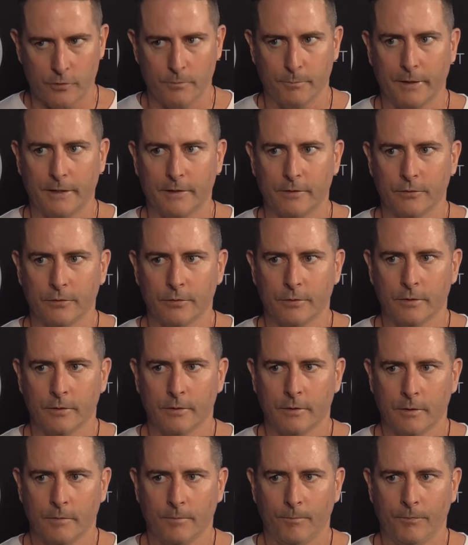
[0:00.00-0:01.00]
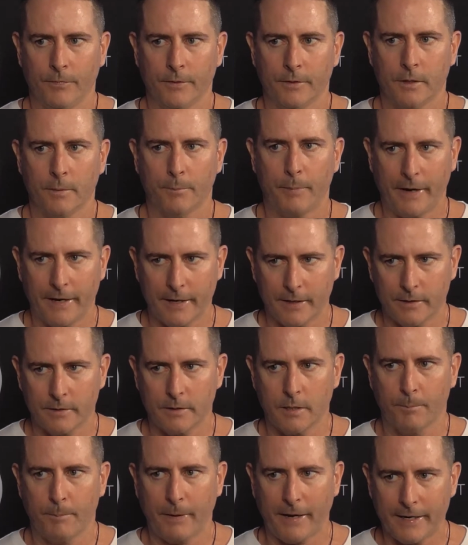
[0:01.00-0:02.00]
bettors to
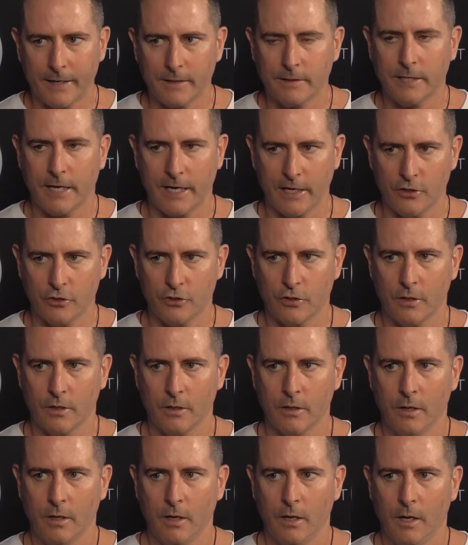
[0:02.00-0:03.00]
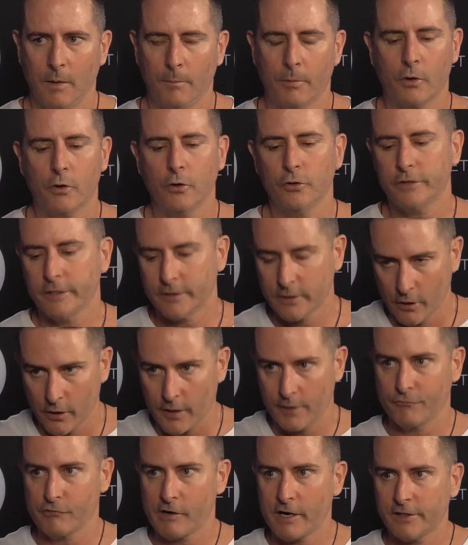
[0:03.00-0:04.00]
pay attention because there's a lot
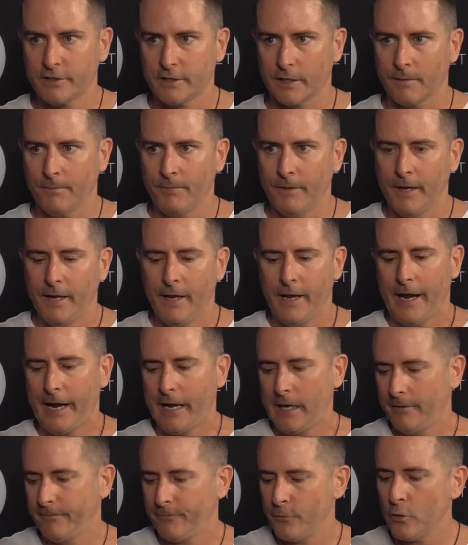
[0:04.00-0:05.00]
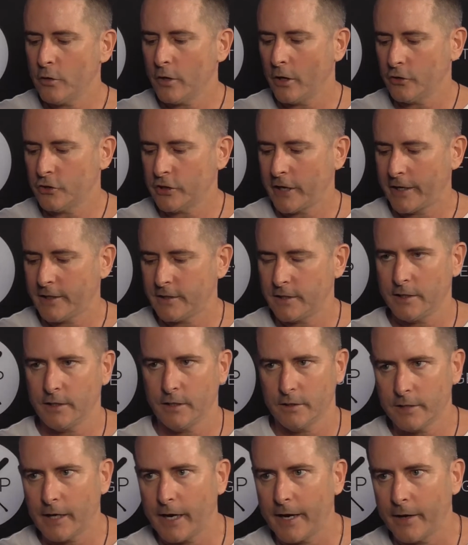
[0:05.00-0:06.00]
of racing. And if you go chasing your
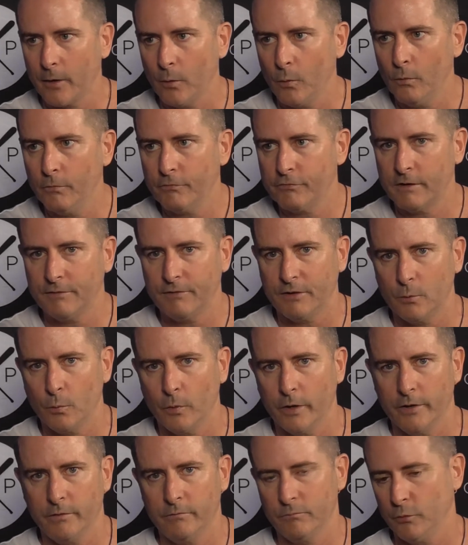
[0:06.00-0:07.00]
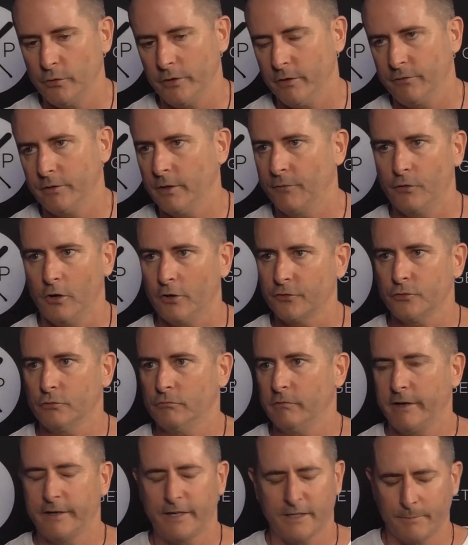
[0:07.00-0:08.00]
tail for every win, well, you've lost
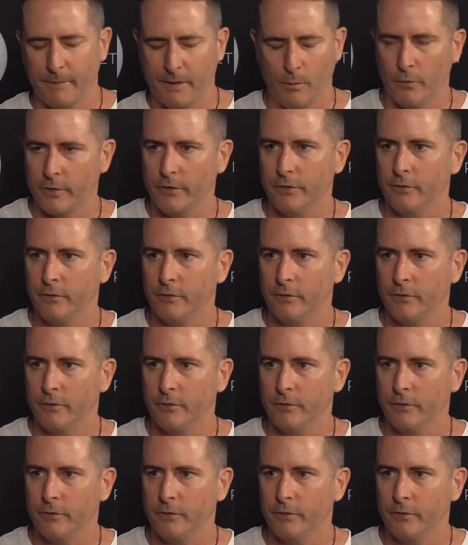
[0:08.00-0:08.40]
already. Doesn't matter what you do.